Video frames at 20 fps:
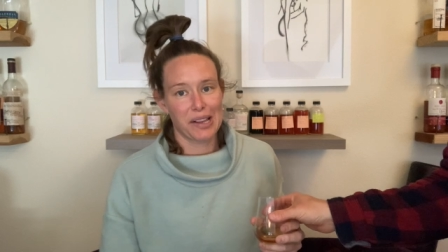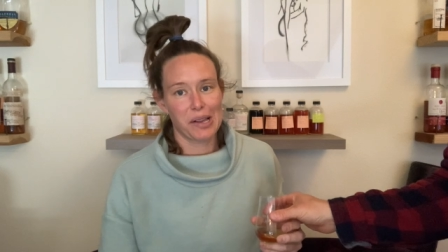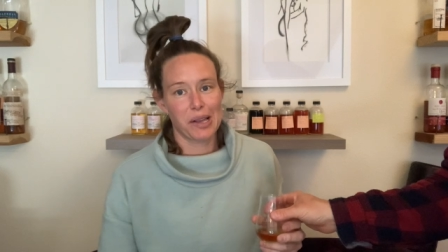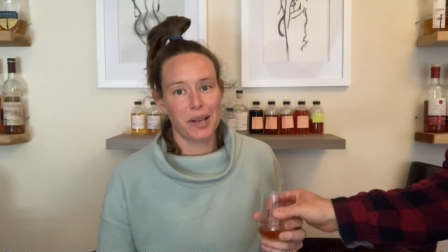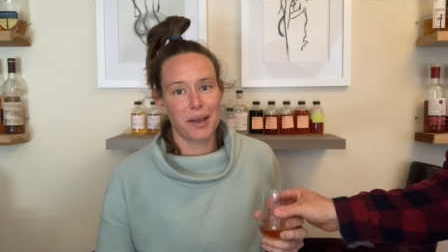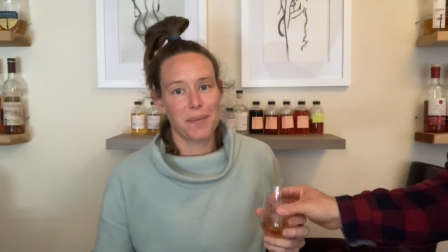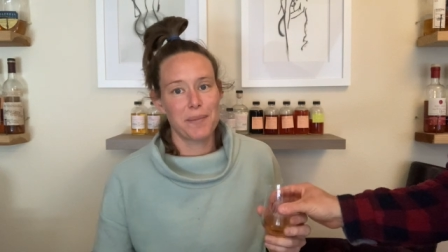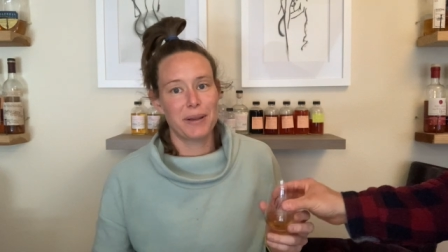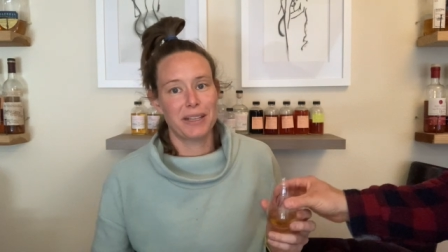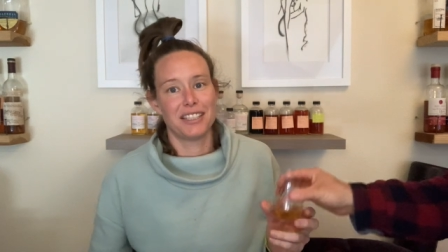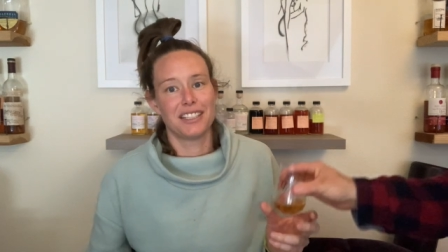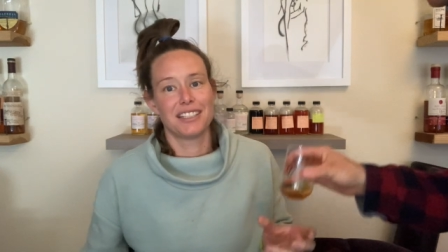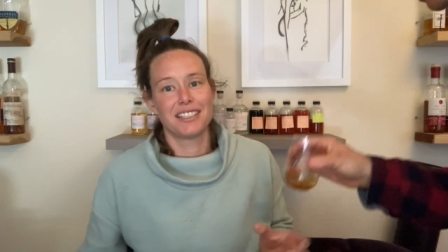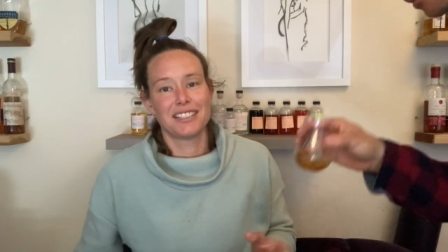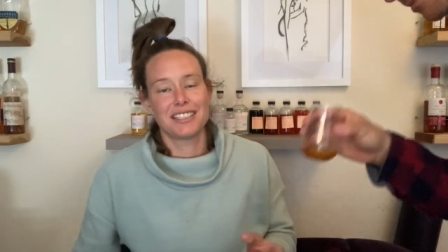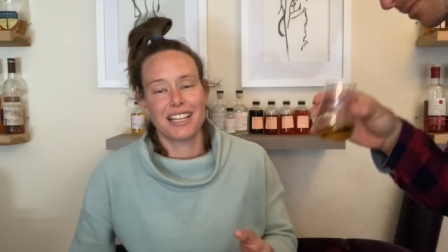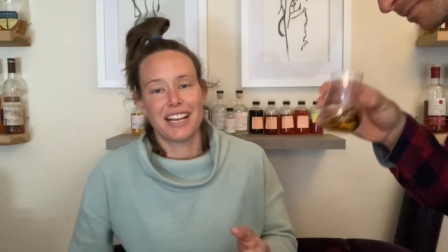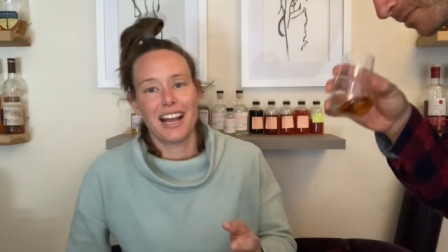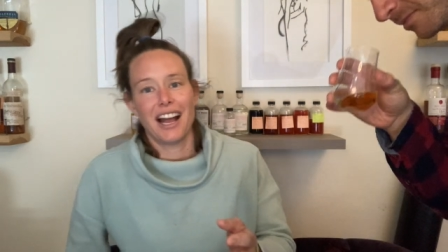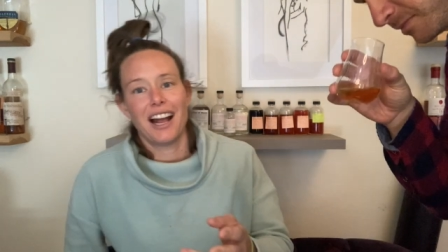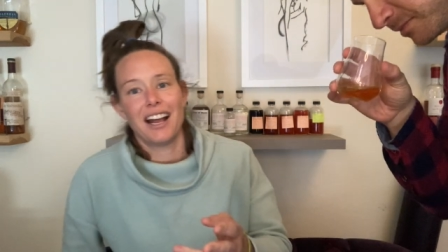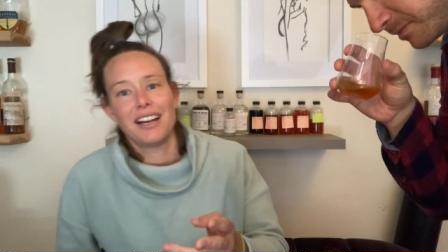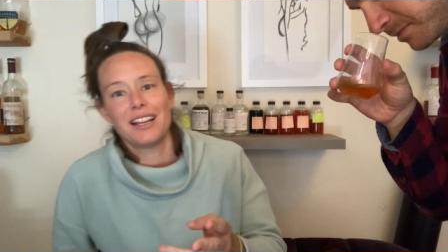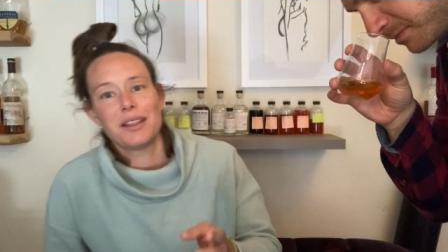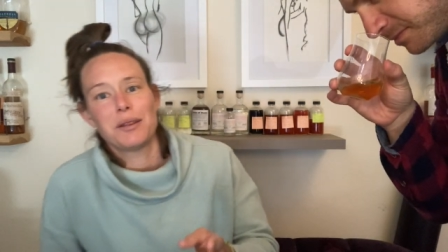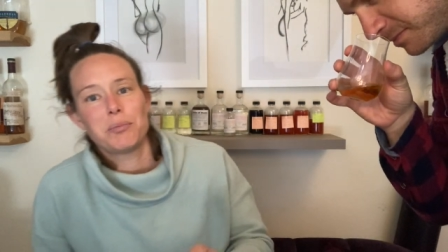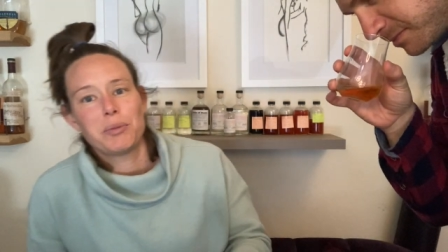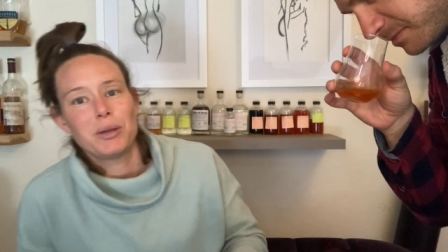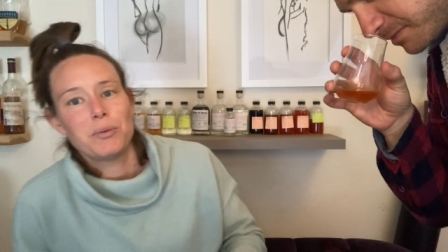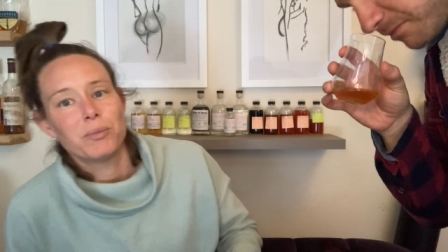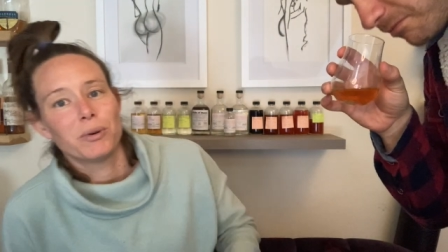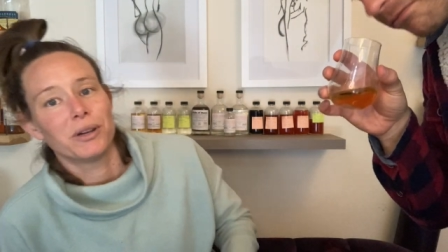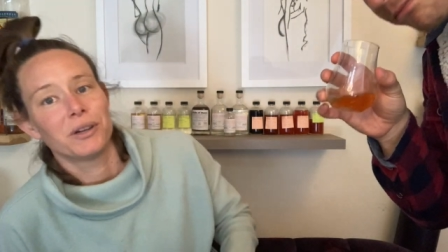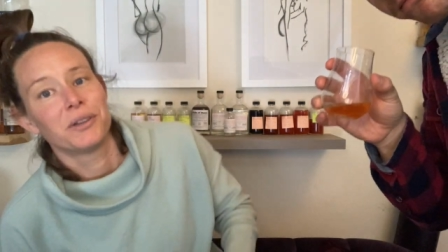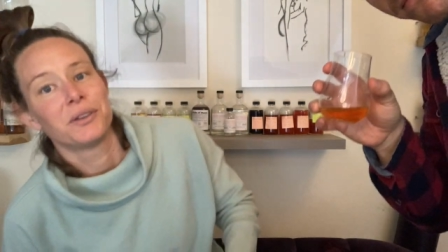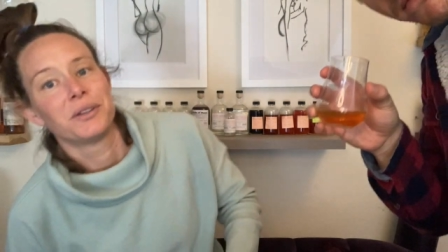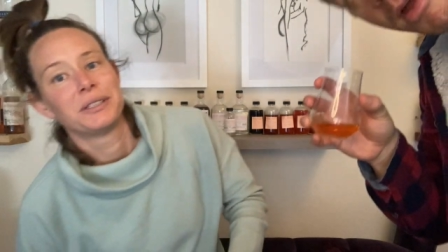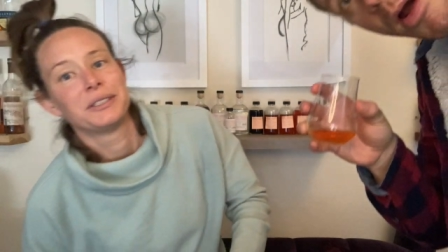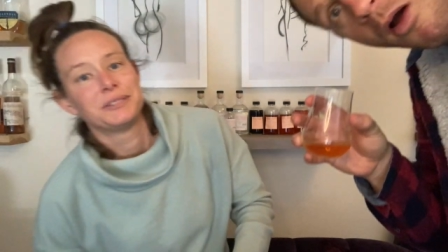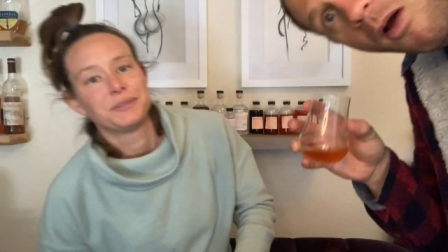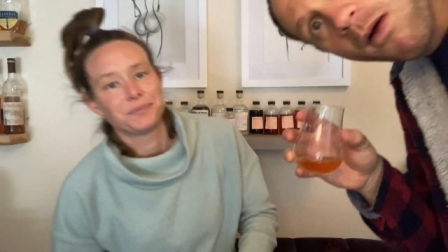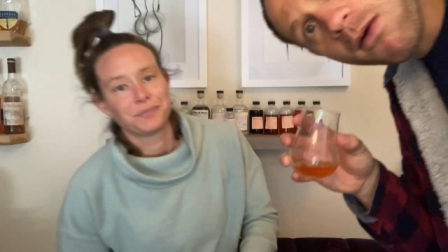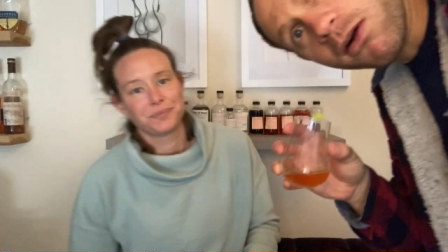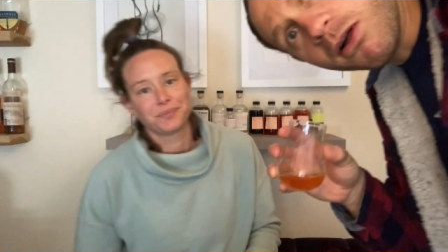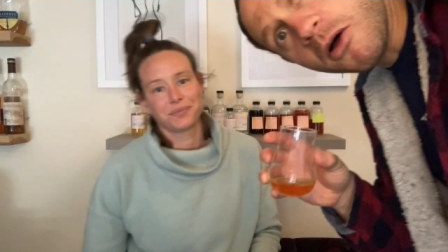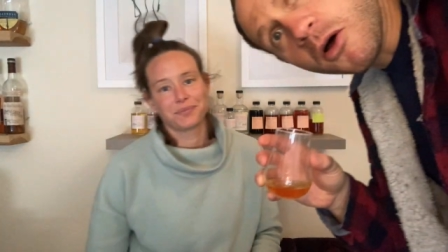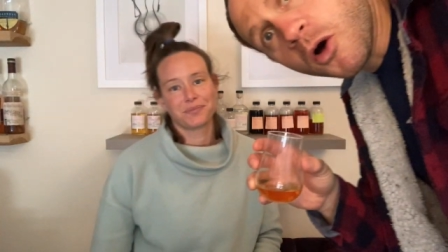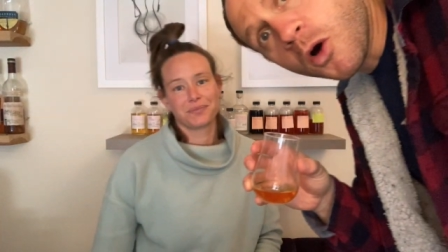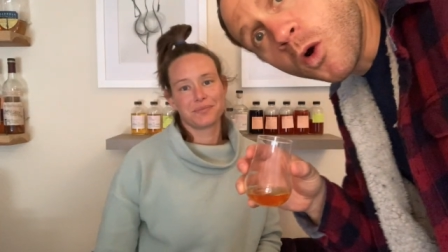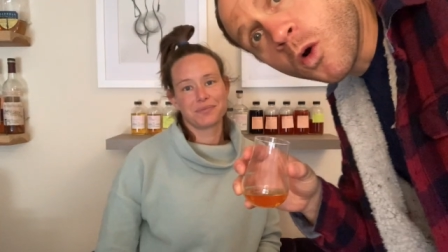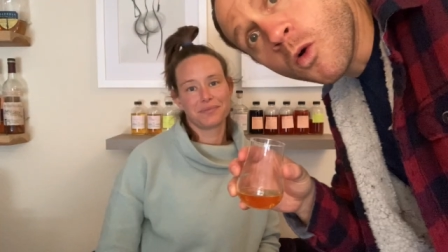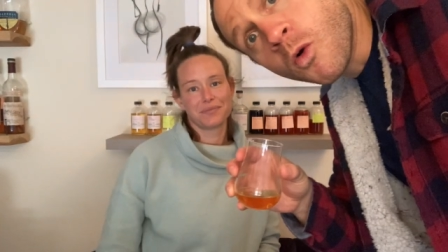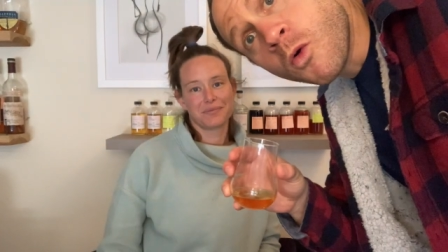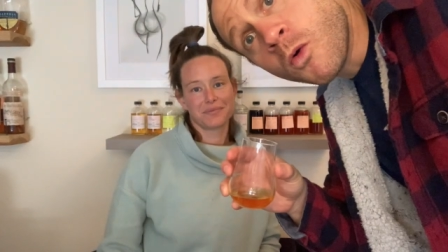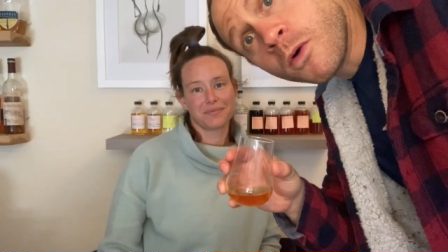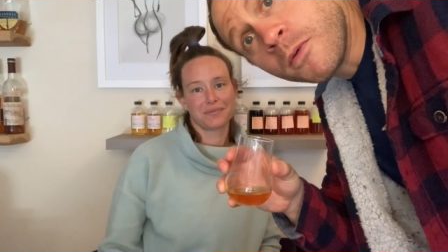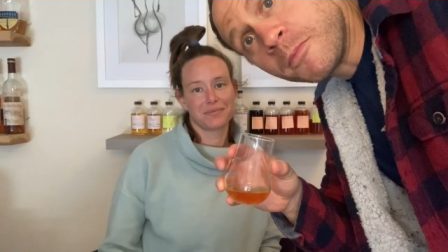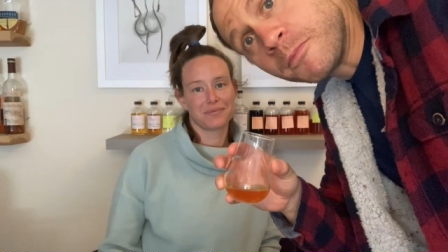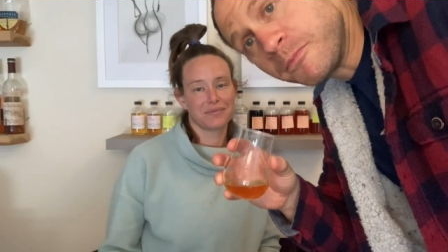Come in, say hi to the people. Hello.